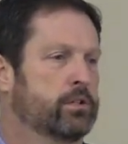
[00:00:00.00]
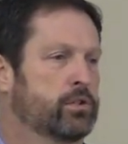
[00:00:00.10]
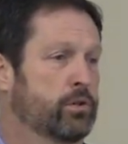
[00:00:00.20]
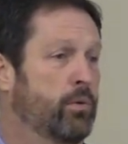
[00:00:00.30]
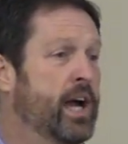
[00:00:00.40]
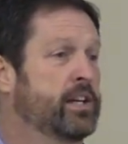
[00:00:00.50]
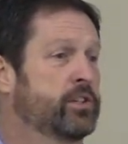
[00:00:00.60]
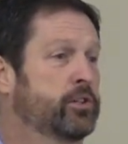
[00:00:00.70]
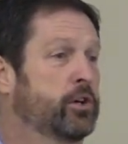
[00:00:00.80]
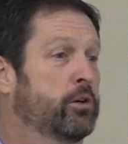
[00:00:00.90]
So why
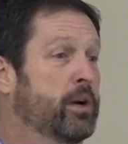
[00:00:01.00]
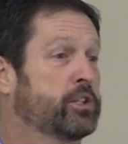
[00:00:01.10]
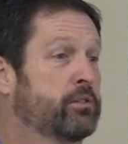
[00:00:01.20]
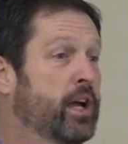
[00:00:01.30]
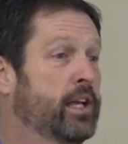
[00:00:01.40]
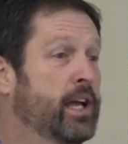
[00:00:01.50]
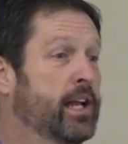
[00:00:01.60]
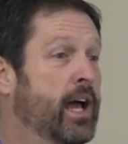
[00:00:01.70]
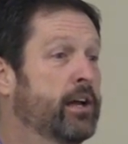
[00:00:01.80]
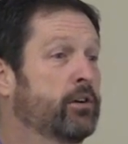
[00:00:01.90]
isn't there a restaurant
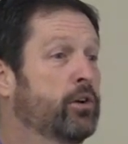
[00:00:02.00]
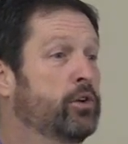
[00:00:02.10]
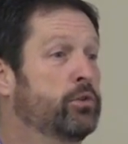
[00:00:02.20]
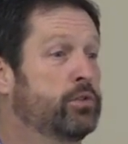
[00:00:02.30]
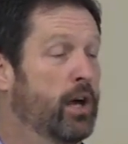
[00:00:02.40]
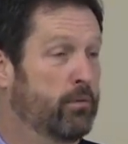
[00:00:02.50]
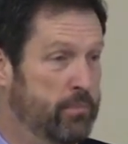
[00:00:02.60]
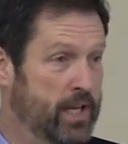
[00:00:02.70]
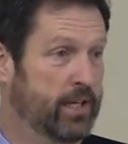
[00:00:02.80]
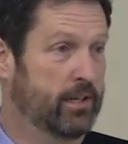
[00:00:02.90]
yet? I don't know, you tell
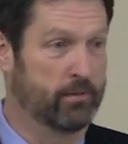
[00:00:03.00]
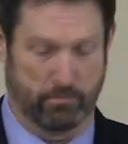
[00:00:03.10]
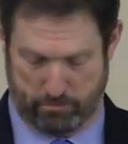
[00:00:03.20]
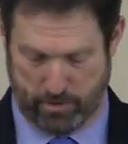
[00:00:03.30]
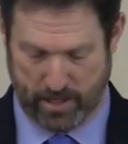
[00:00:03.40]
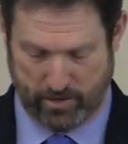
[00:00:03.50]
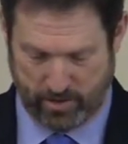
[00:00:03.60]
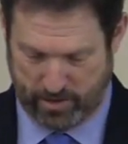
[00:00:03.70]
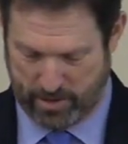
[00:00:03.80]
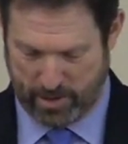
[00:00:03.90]
me.
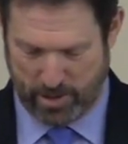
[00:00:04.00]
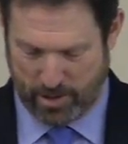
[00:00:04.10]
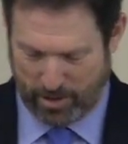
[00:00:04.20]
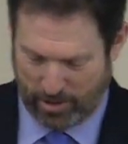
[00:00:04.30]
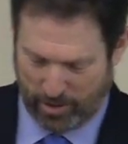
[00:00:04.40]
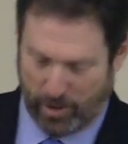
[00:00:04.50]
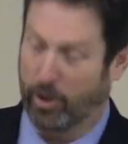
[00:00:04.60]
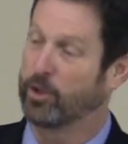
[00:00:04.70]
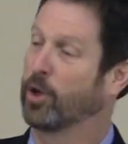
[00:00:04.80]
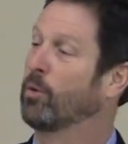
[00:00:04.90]
But
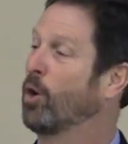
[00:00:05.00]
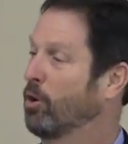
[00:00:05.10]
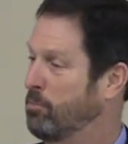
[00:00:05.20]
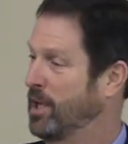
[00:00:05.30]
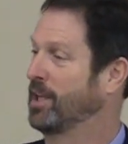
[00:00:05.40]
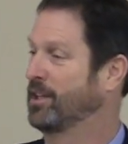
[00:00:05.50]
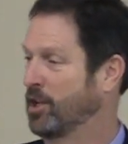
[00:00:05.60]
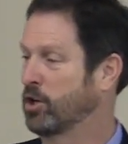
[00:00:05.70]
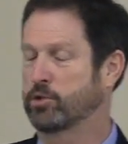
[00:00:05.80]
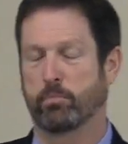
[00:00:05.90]
there will be.
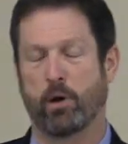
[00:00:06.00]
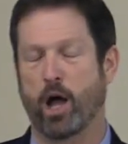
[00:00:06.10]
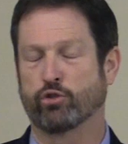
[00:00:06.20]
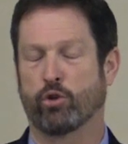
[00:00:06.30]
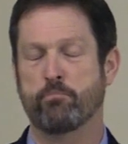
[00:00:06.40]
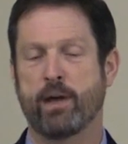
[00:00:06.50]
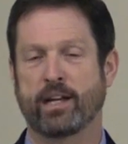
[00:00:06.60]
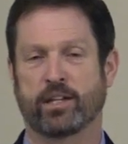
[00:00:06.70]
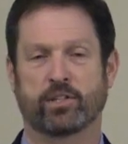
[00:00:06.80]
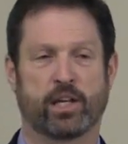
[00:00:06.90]
There's a
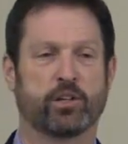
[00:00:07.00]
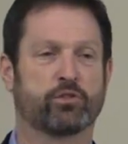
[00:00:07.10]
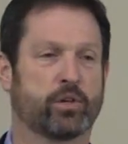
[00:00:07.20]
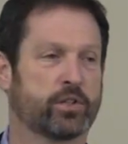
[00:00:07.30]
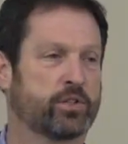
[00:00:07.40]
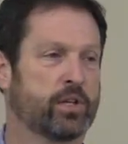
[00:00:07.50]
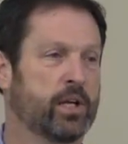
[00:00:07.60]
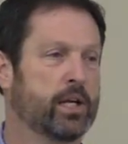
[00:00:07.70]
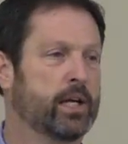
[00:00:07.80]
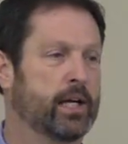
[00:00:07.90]
tremendous interest.
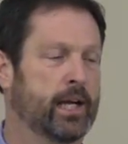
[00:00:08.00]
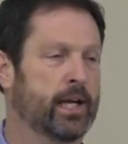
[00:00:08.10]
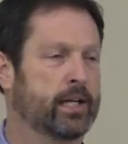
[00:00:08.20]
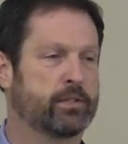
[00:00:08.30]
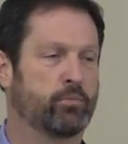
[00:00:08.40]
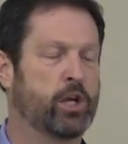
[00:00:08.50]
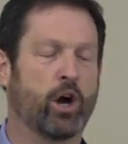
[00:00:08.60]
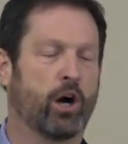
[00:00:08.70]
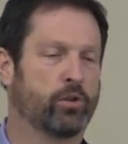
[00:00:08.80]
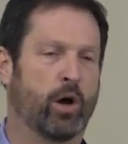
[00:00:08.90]
We
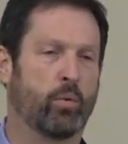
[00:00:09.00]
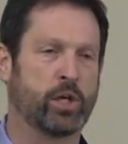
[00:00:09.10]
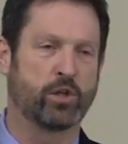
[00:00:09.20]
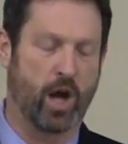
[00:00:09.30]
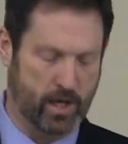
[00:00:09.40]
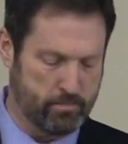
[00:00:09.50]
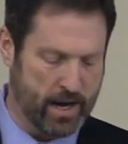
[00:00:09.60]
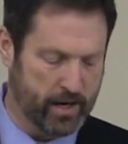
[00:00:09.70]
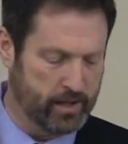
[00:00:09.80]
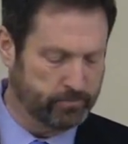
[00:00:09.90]
all know, we talk
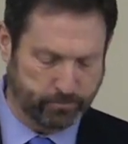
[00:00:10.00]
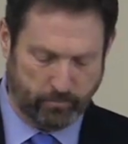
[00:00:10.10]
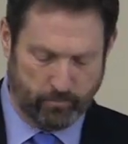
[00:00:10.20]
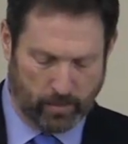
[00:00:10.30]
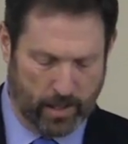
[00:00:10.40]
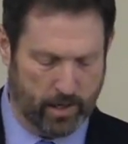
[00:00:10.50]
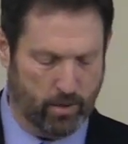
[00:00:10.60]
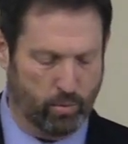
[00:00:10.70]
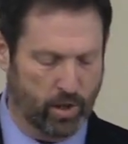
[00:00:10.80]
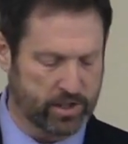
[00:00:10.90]
about it,
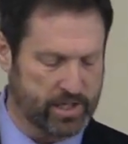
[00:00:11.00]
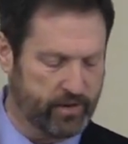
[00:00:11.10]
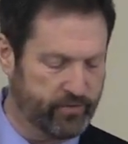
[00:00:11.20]
once that